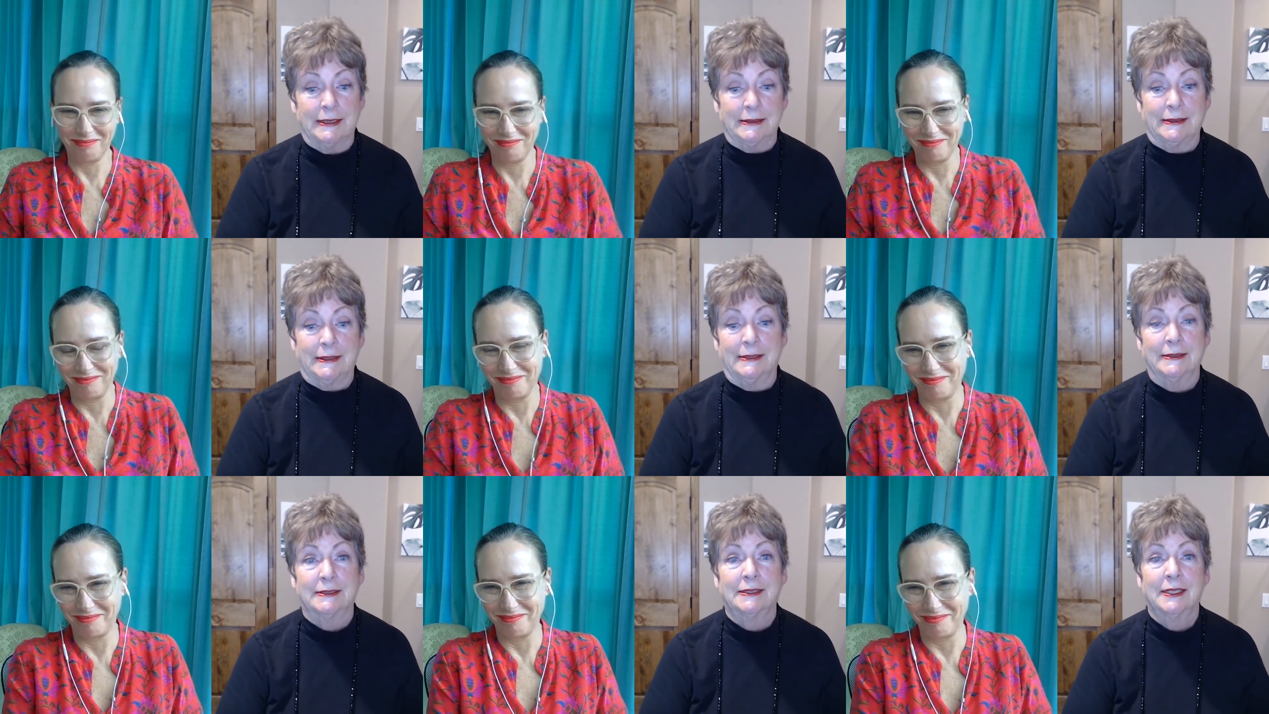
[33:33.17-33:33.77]

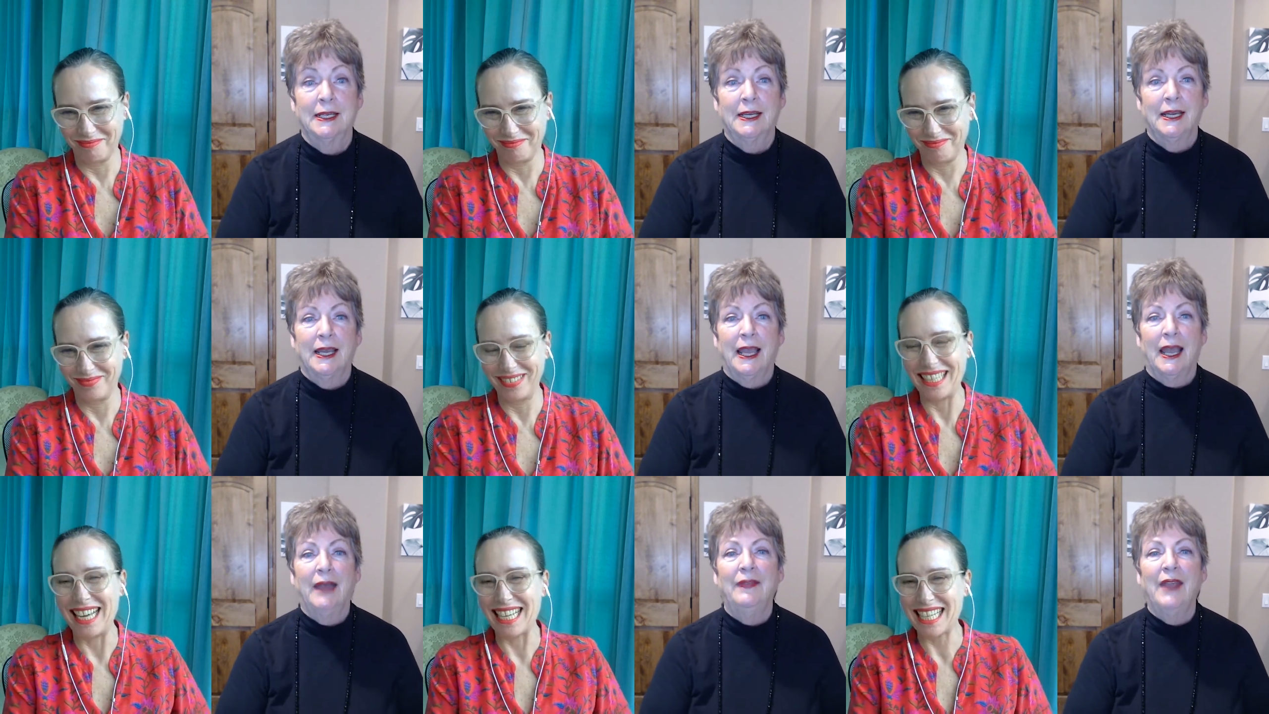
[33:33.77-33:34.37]
Speaker 1: existence.
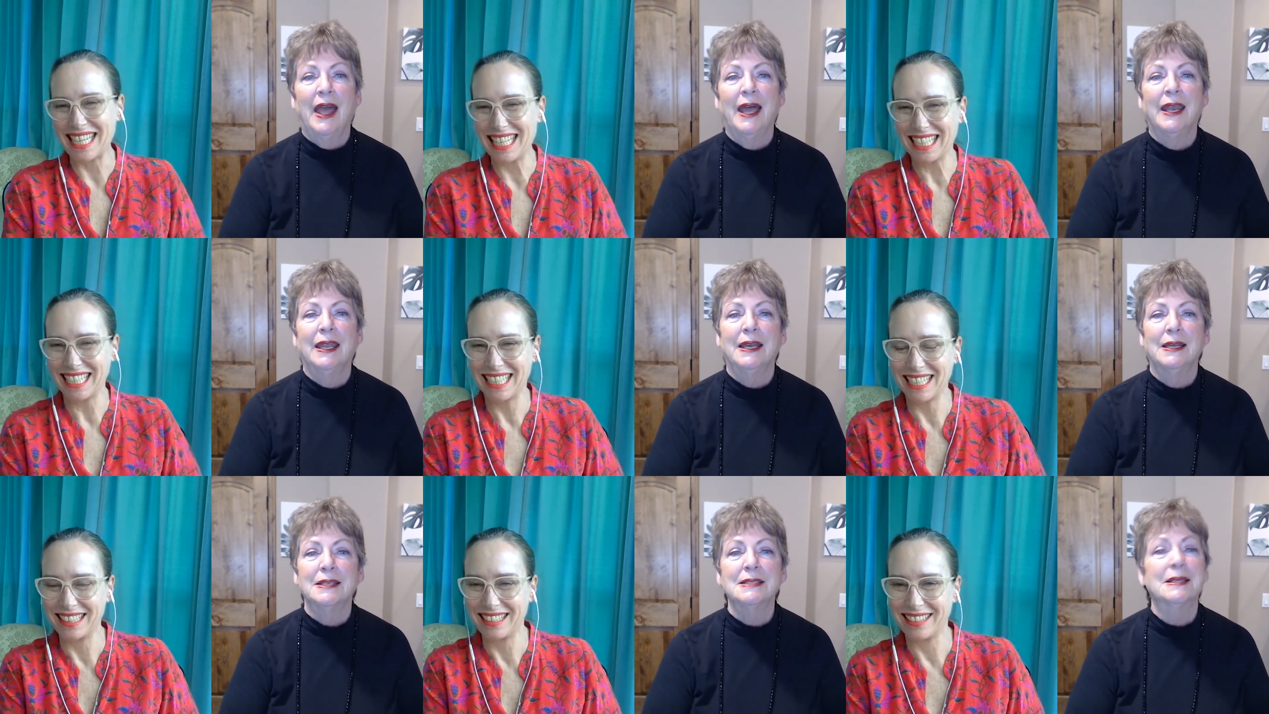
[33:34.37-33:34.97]
Yes.
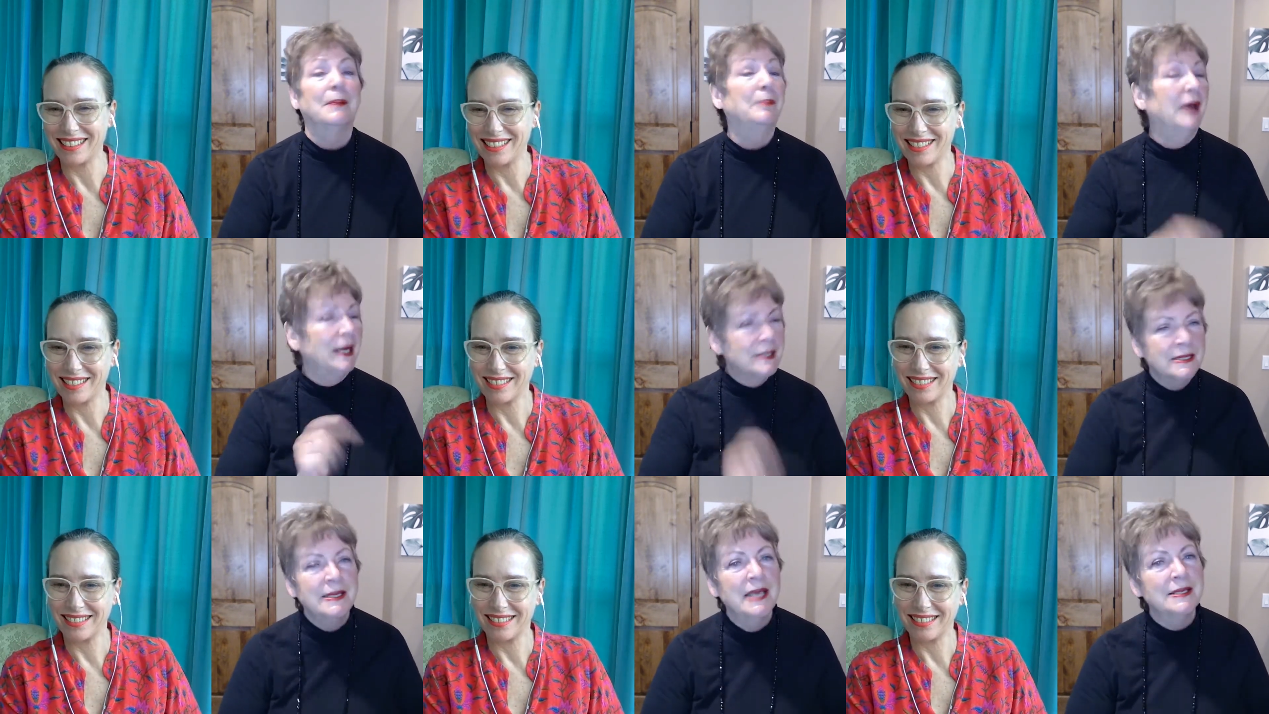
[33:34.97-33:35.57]

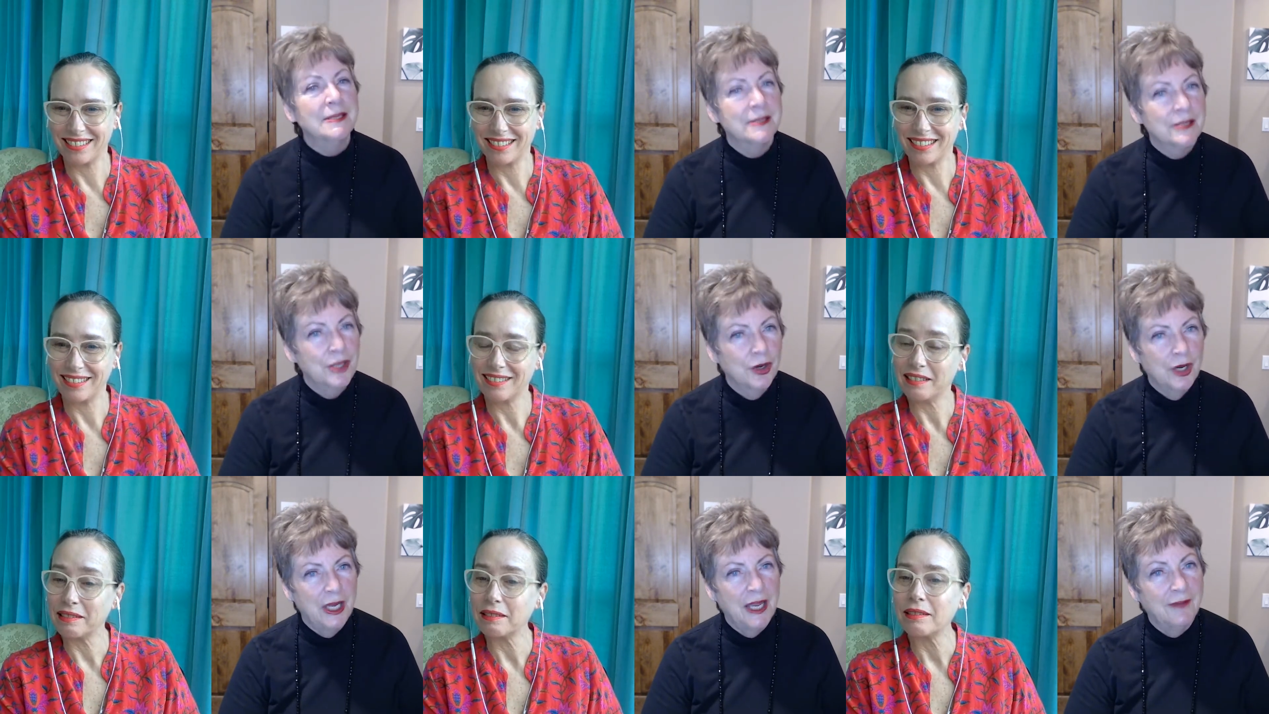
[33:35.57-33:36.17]
but it's
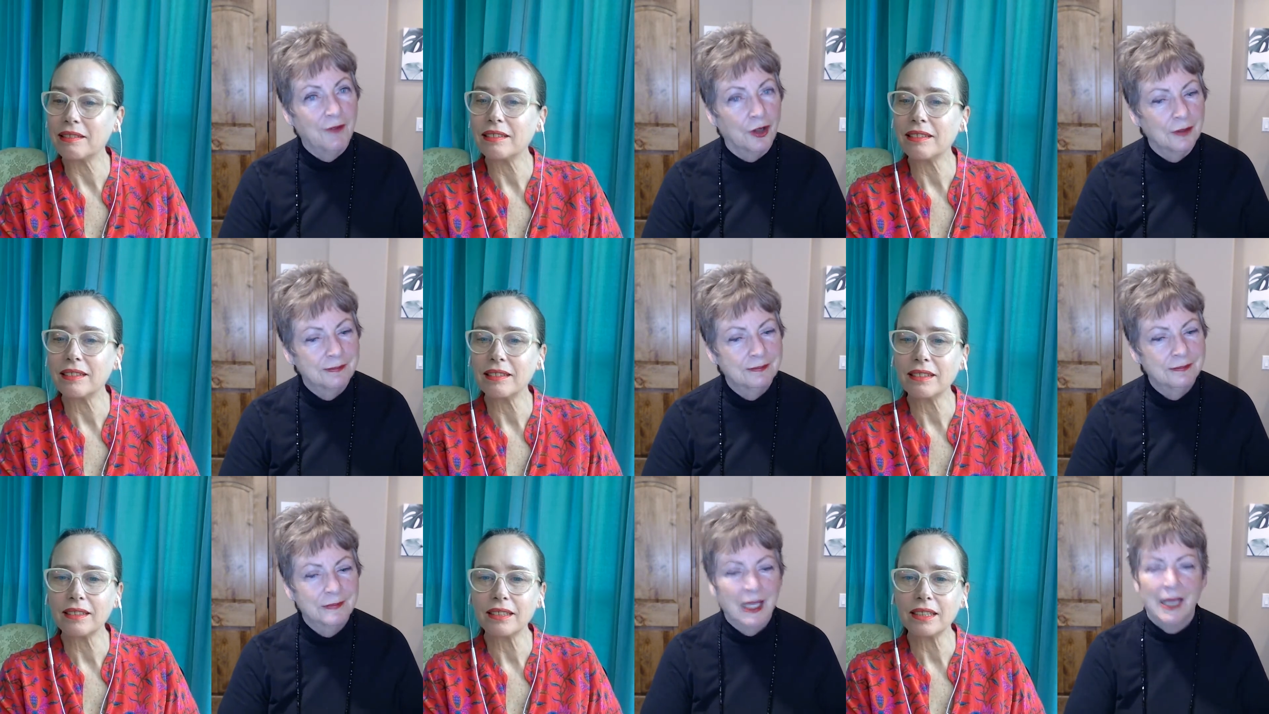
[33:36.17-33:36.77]
necessary evil.